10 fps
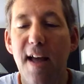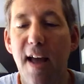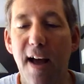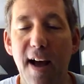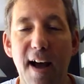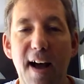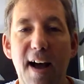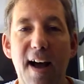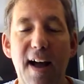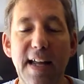
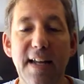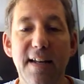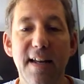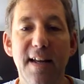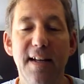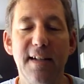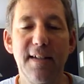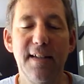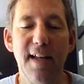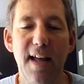Uh, it
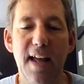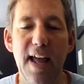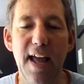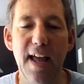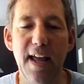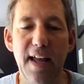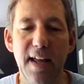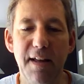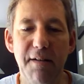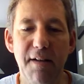is
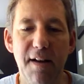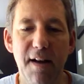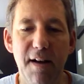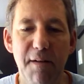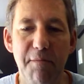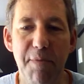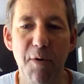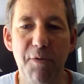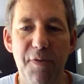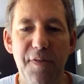a uh,
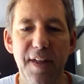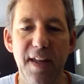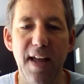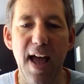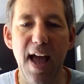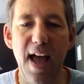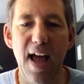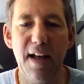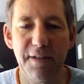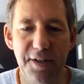both the
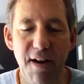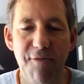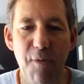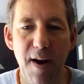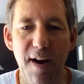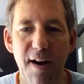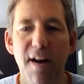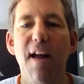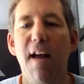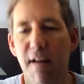software
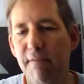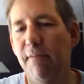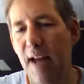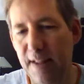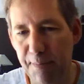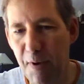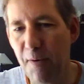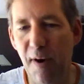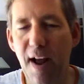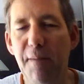and the
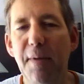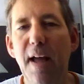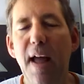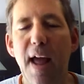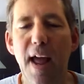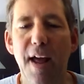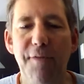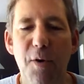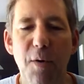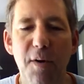program, and the
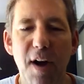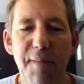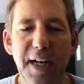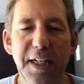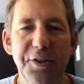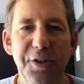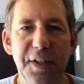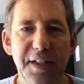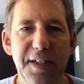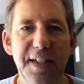whole combination. You can
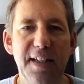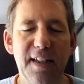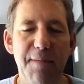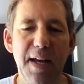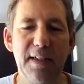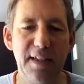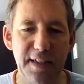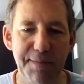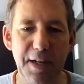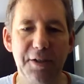see that they make these
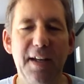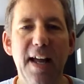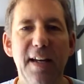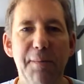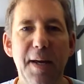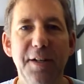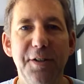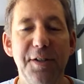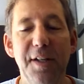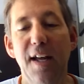special landing
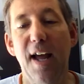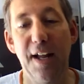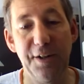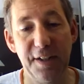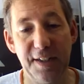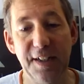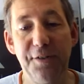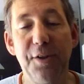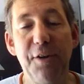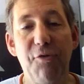pages, and you can see that they're
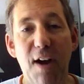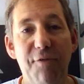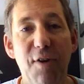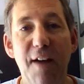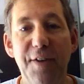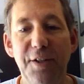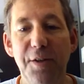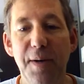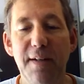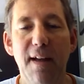going to drive traffic to
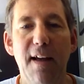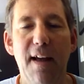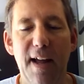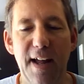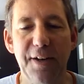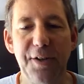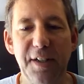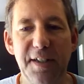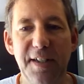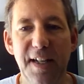it, and you can
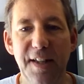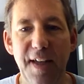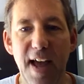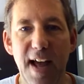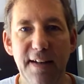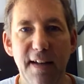see that